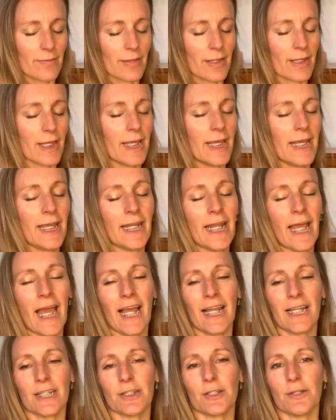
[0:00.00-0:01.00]

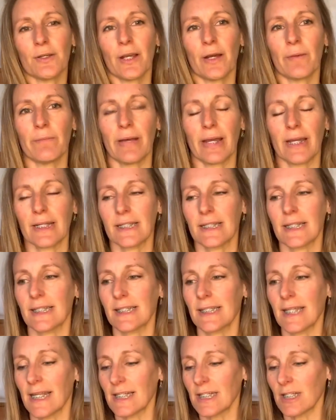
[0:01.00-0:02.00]
Inhale as you come back to
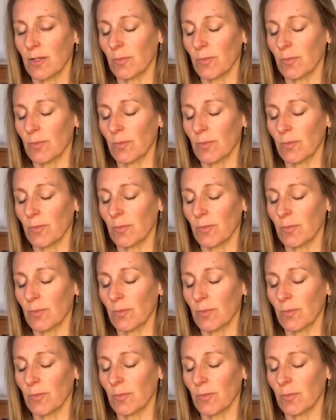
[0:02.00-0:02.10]
center.